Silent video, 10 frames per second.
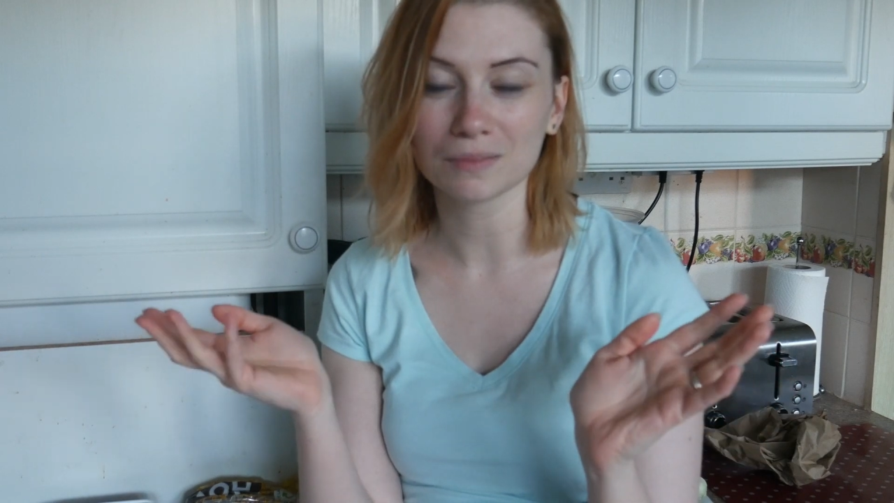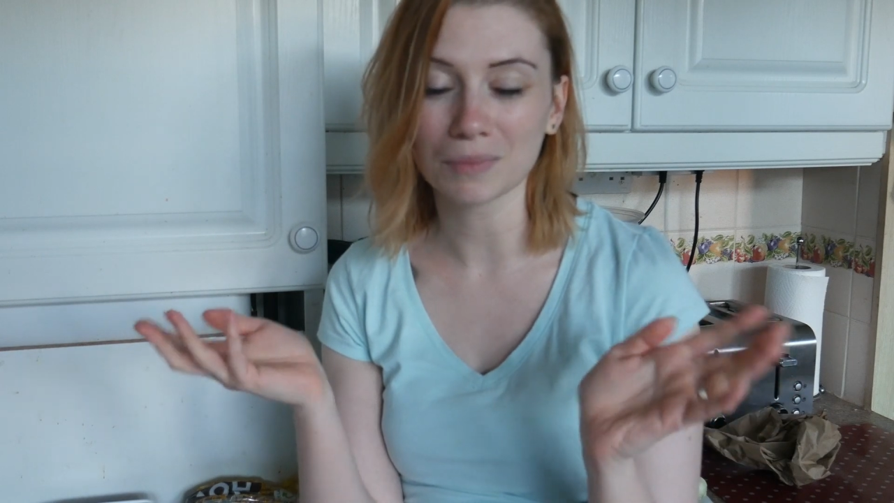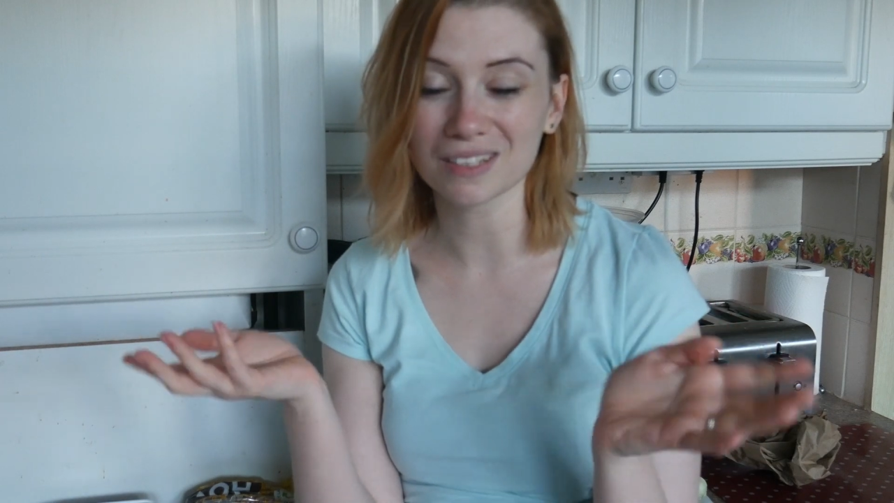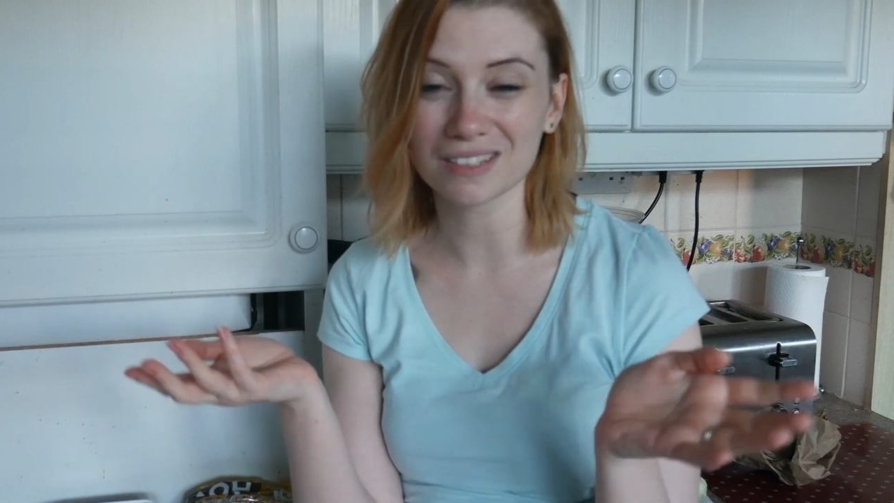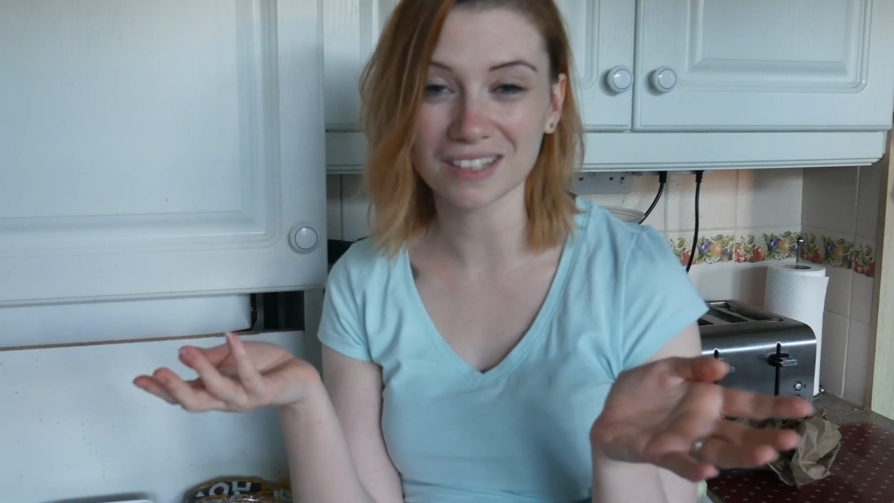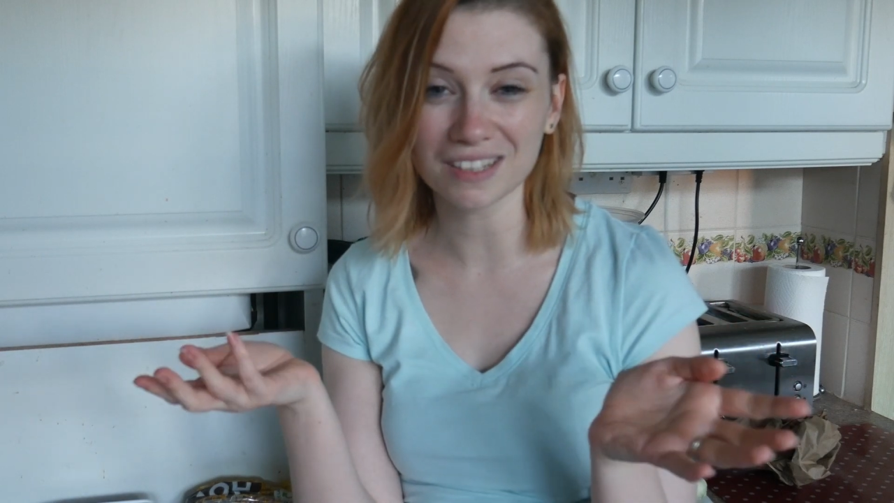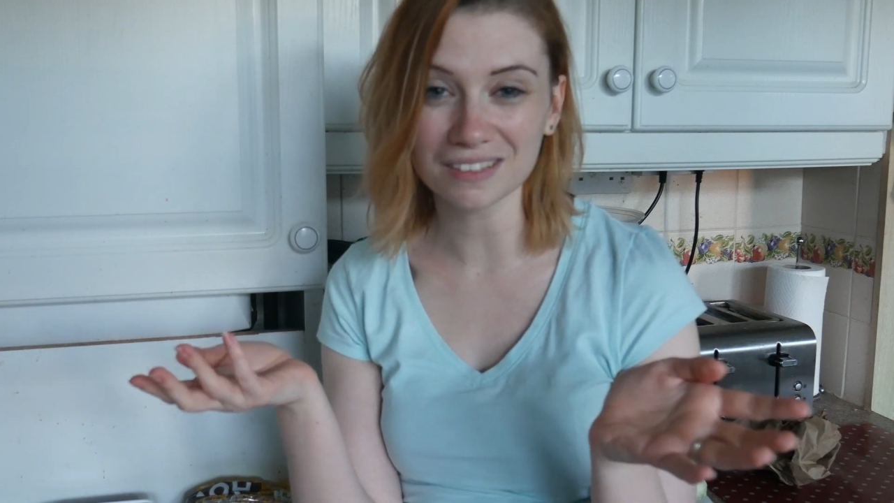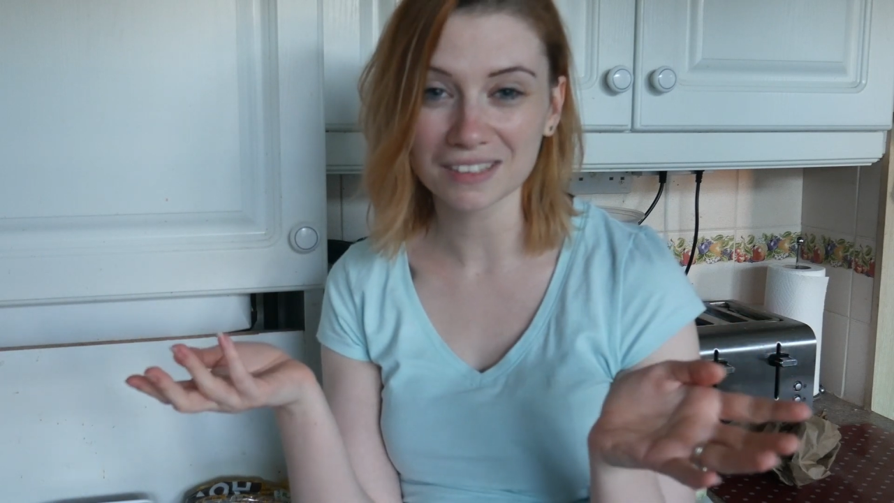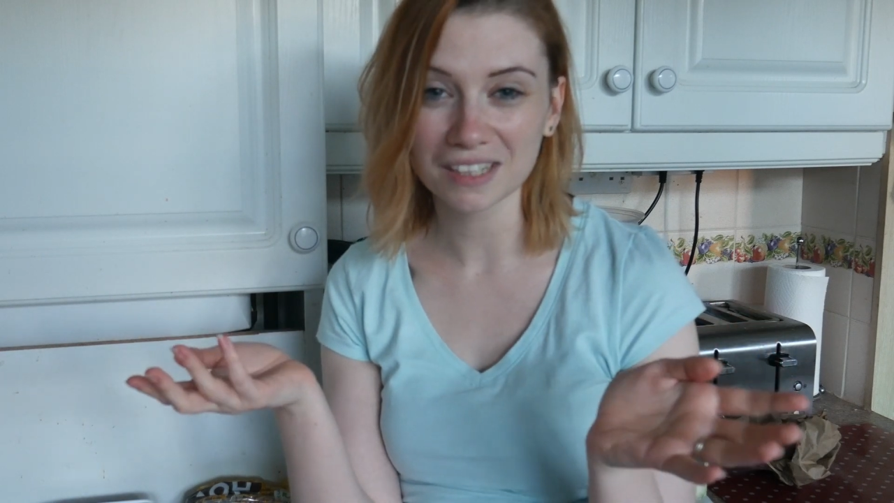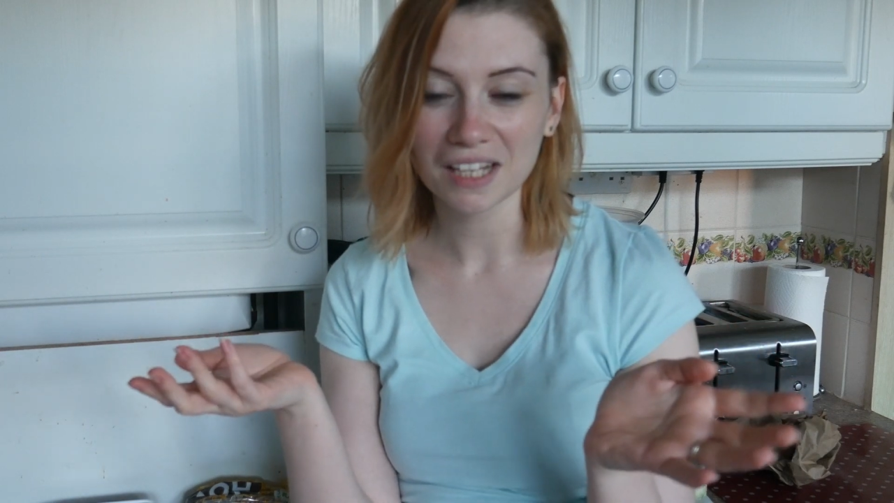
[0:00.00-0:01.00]
pasta.
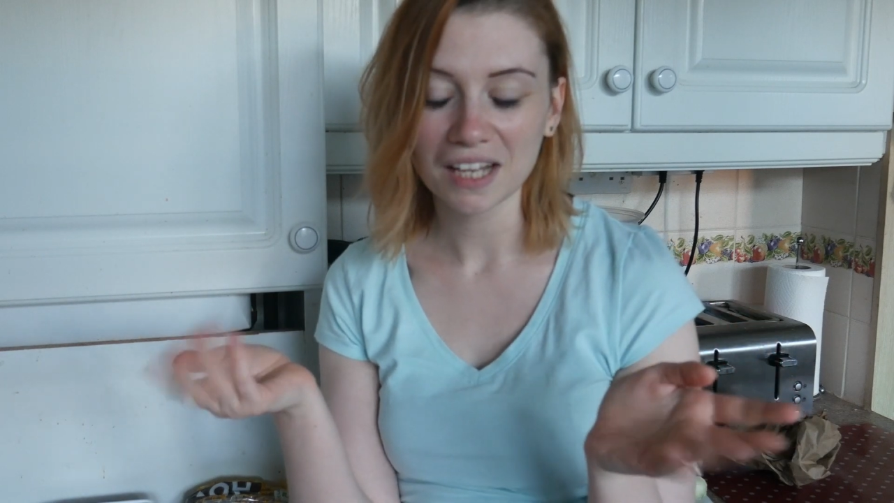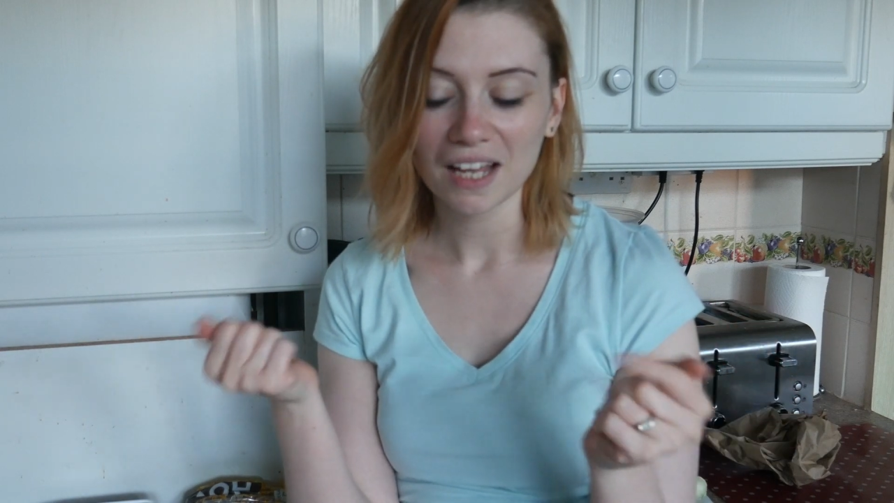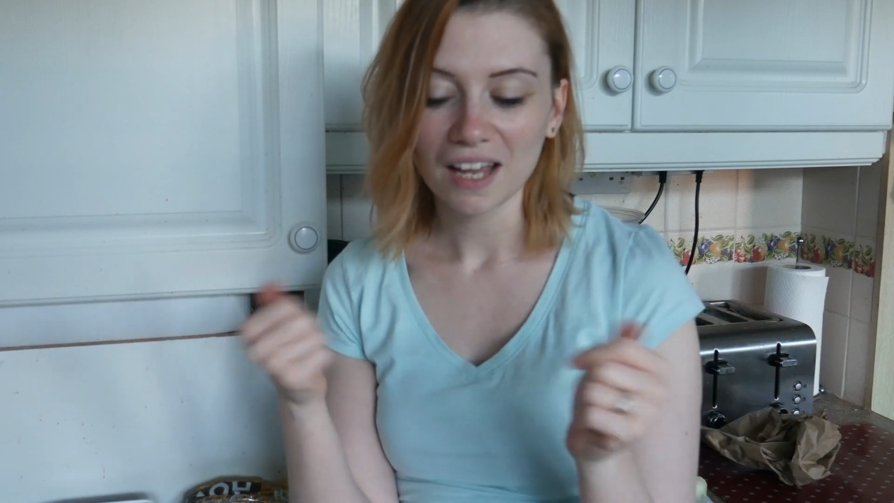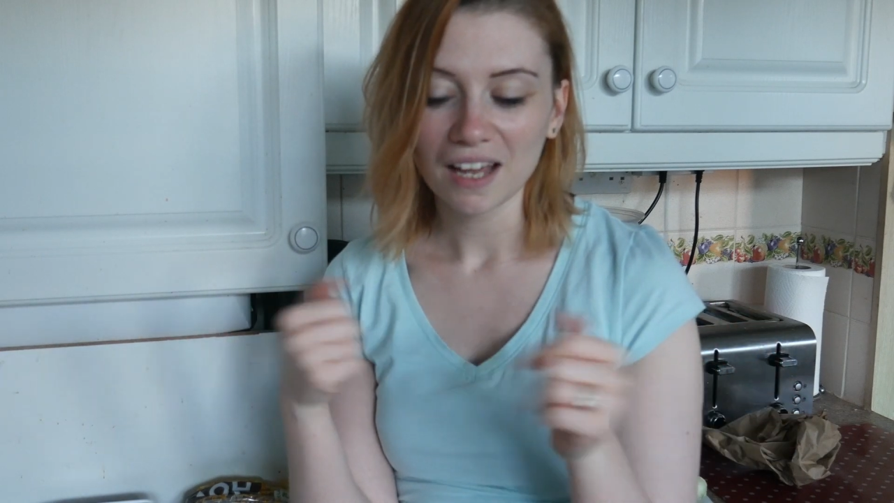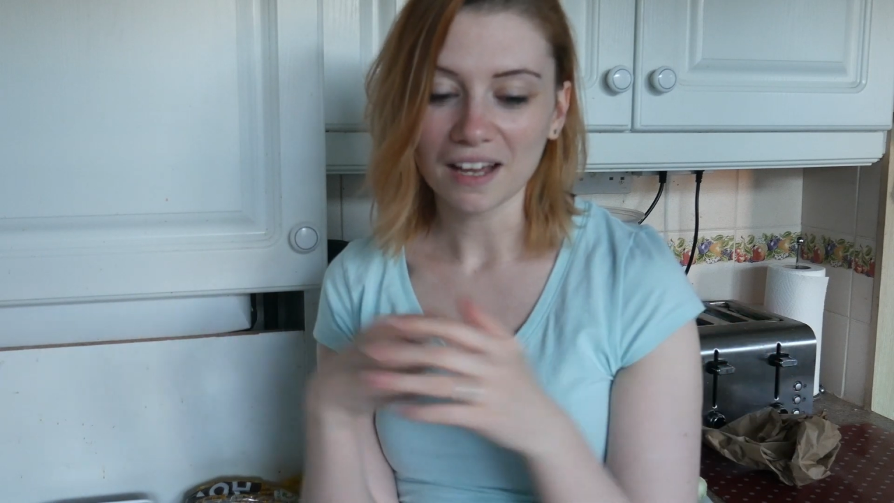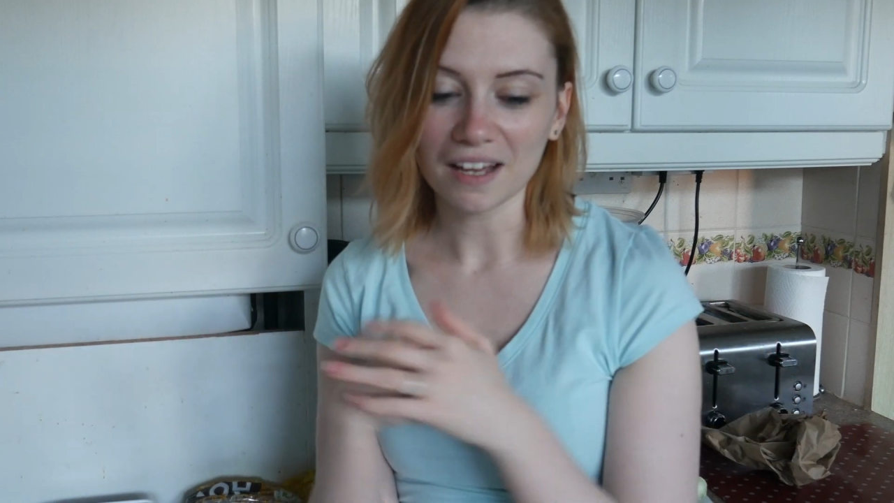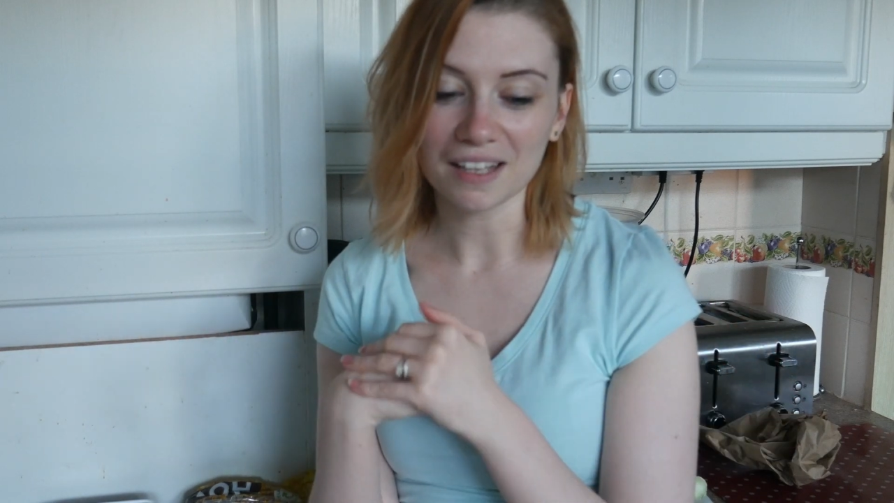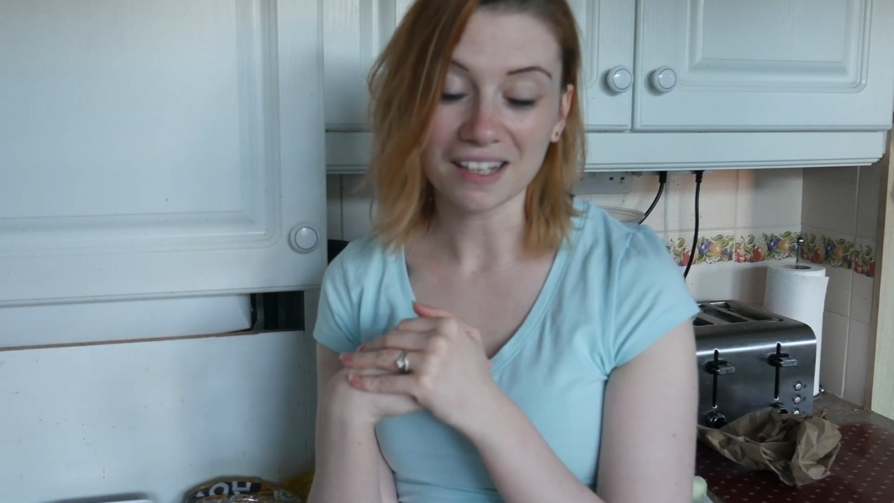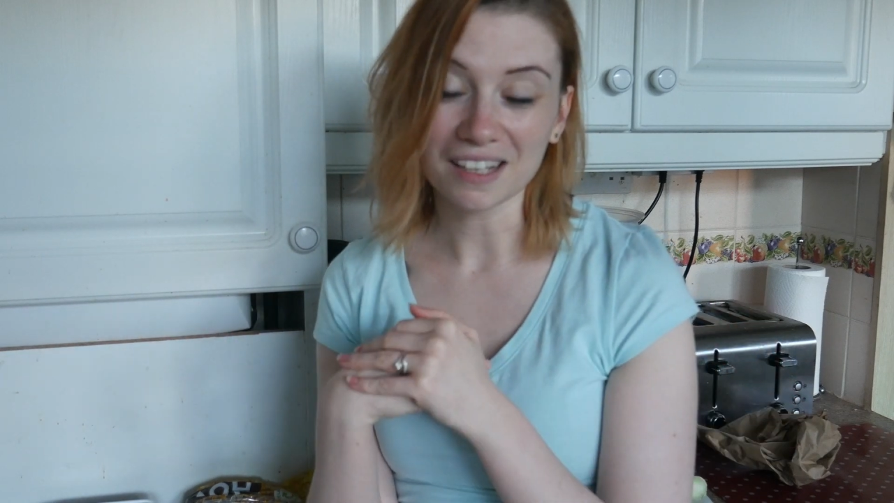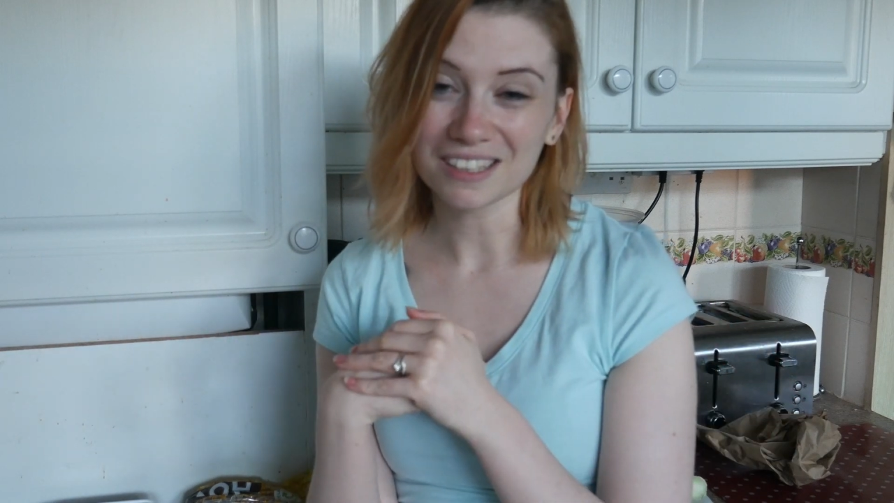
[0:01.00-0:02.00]

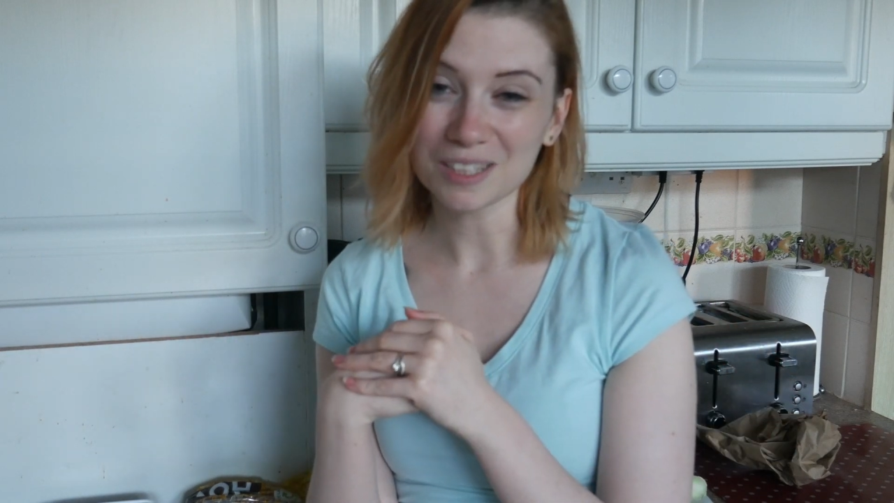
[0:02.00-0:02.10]
Yeah,